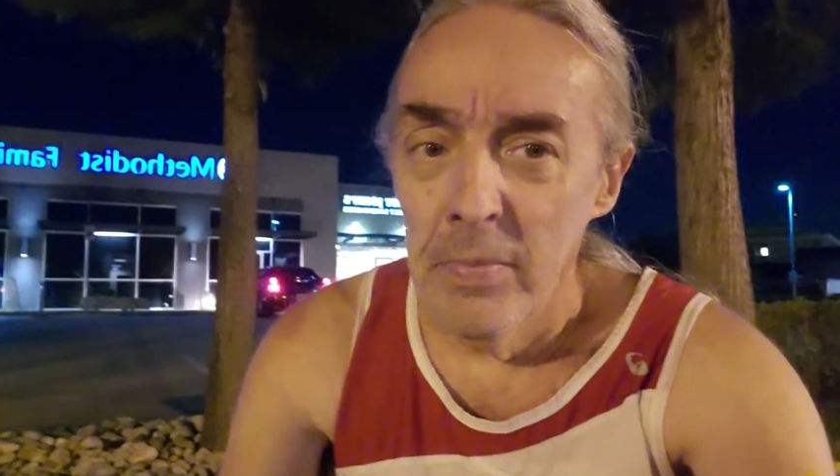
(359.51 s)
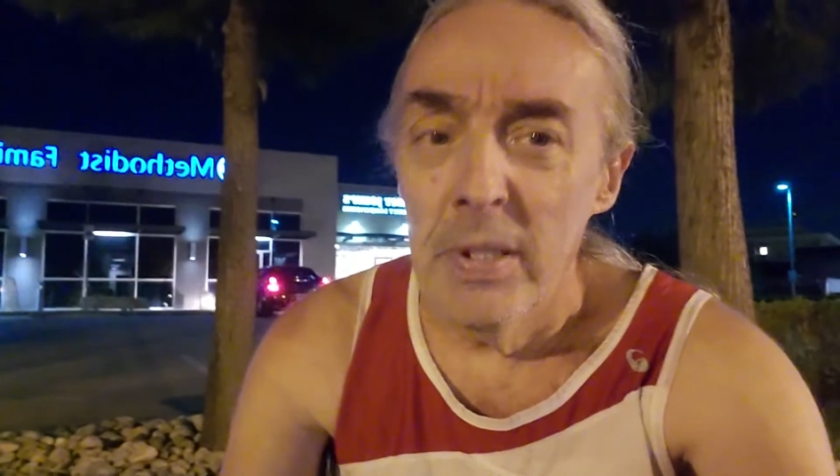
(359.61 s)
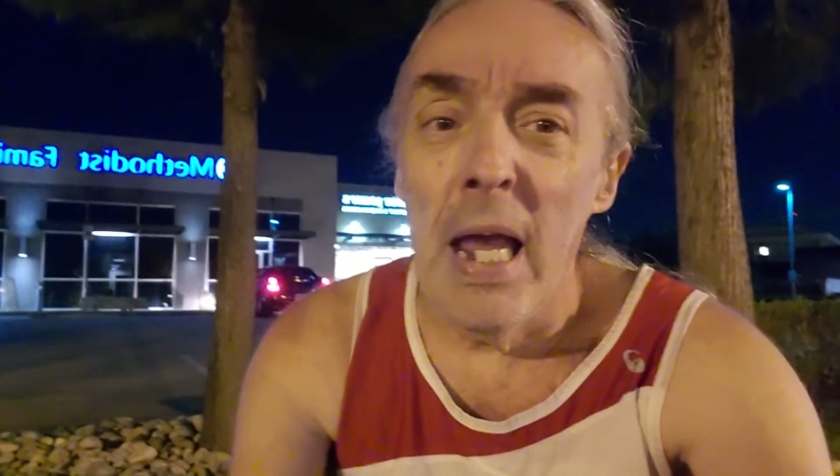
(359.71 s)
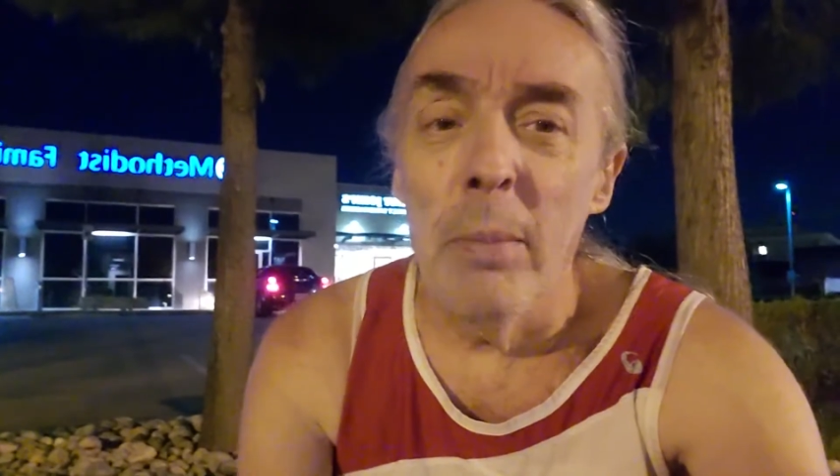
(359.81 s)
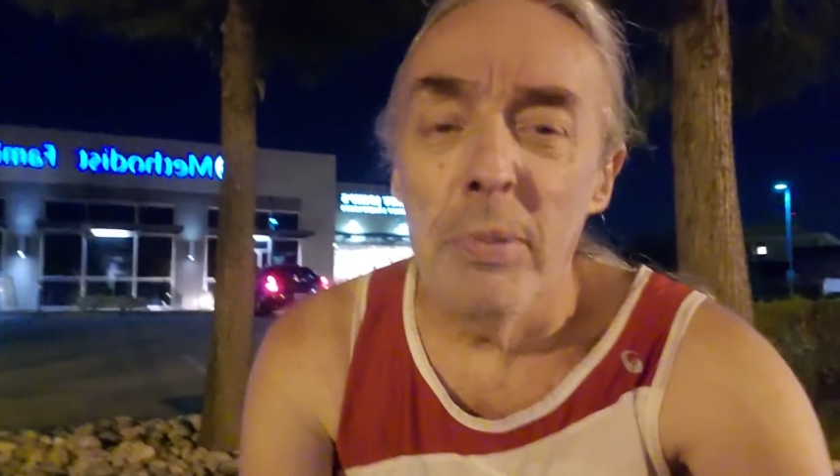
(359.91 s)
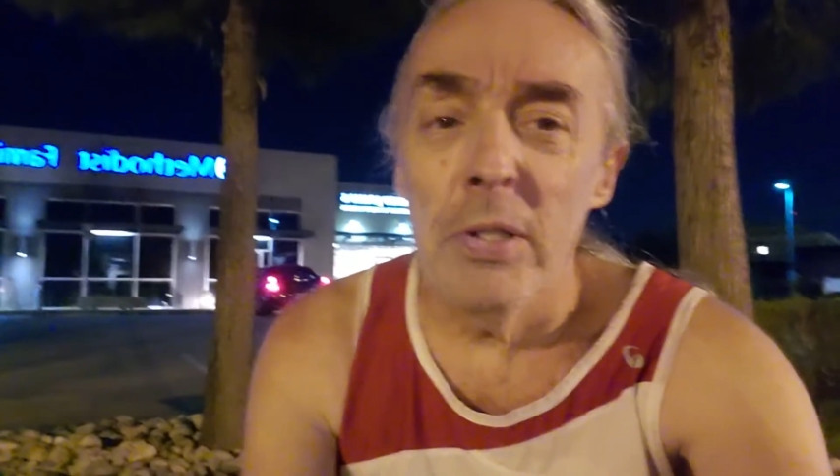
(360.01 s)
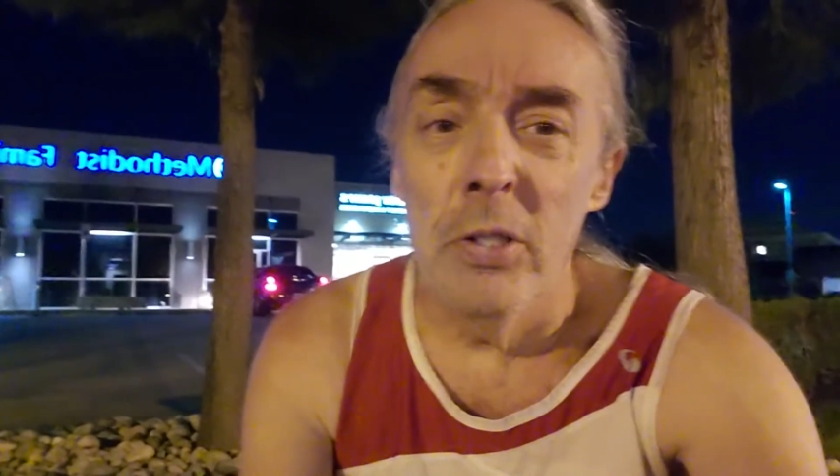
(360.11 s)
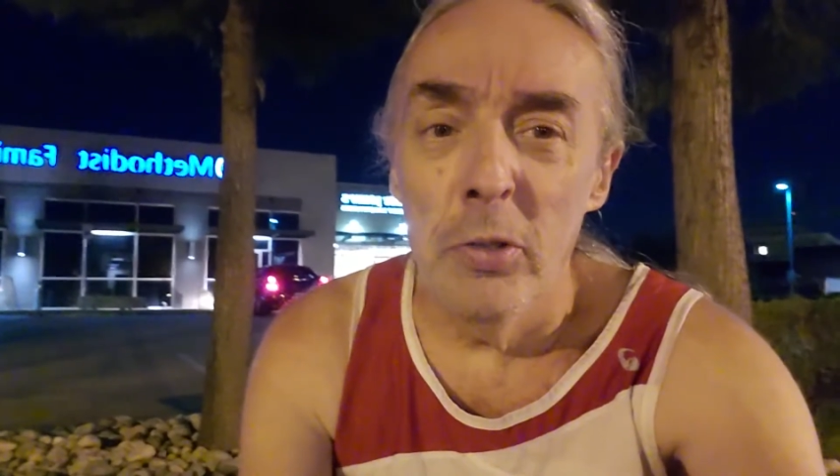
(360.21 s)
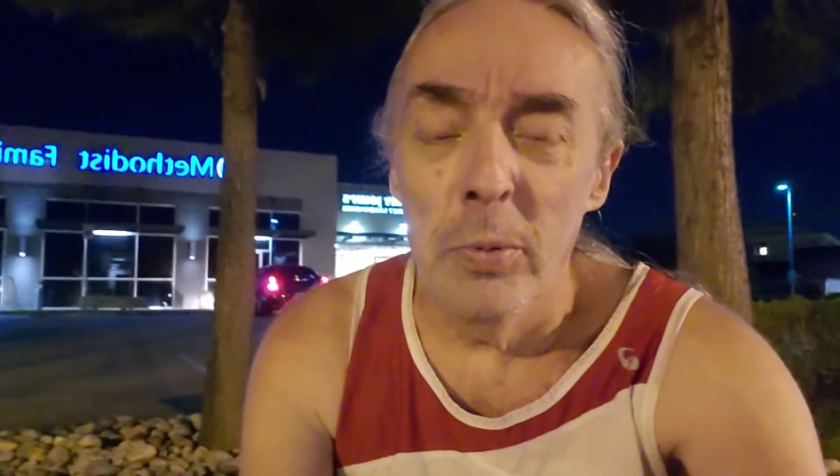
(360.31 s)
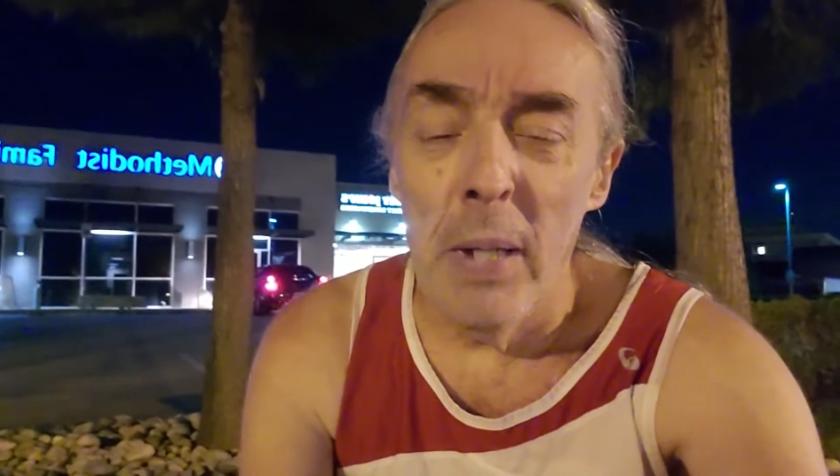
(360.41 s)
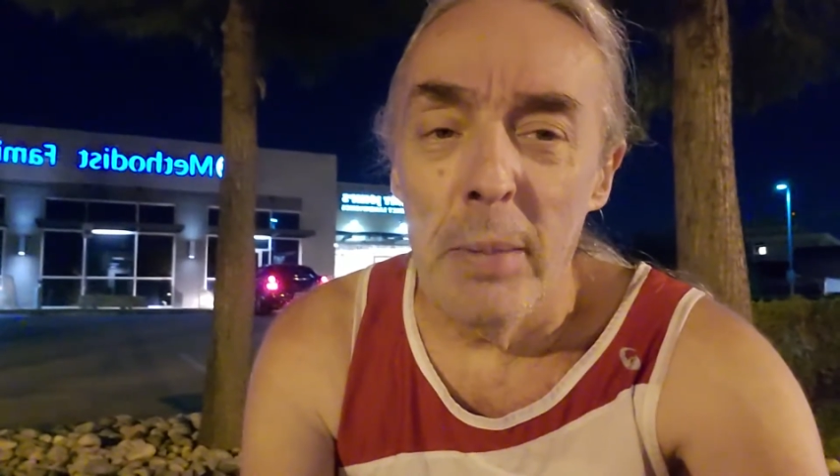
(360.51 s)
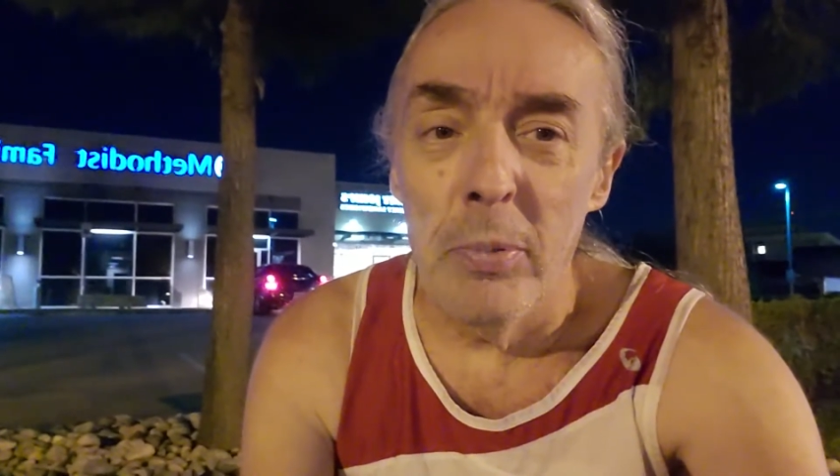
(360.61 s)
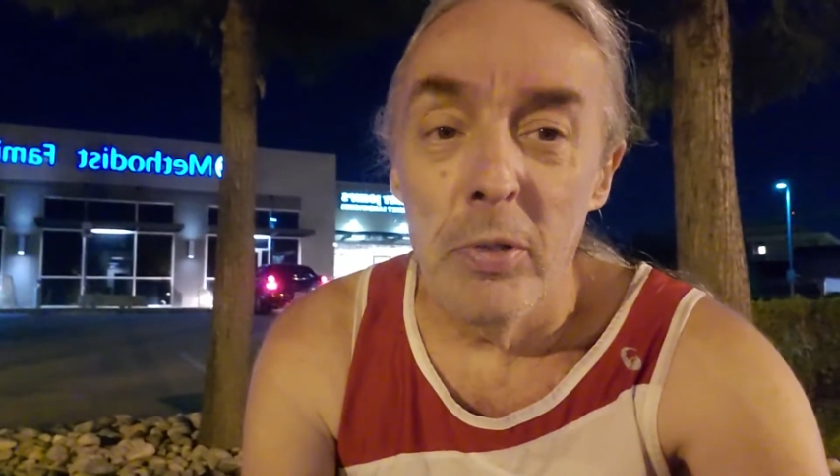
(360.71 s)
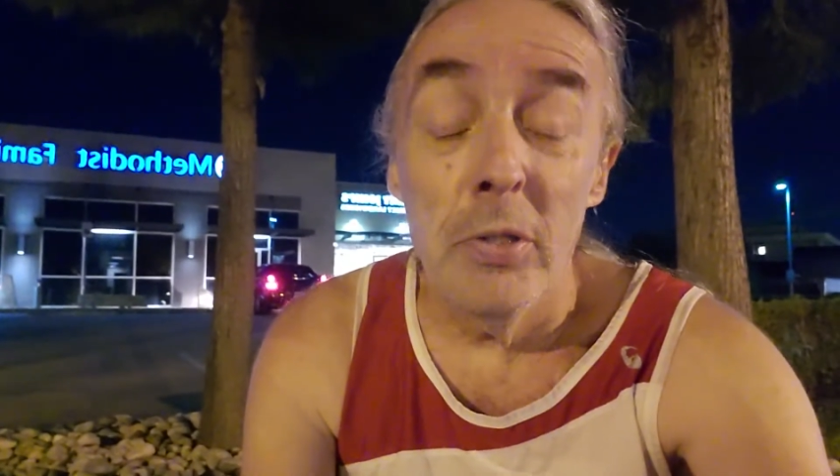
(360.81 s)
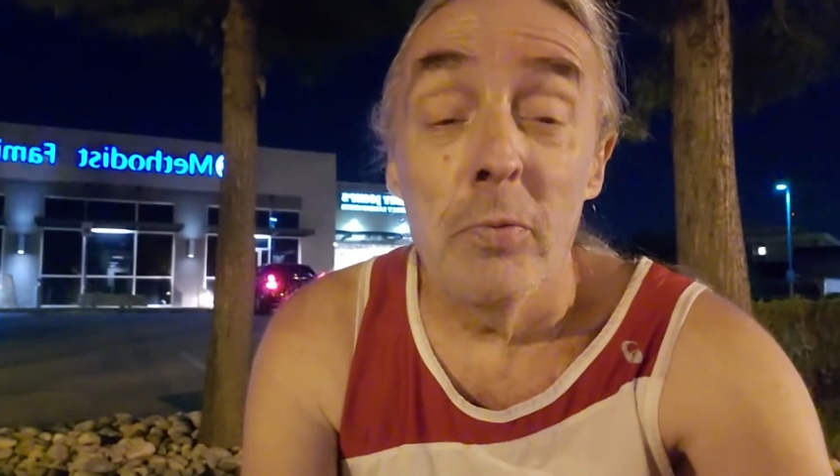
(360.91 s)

campus newspapers,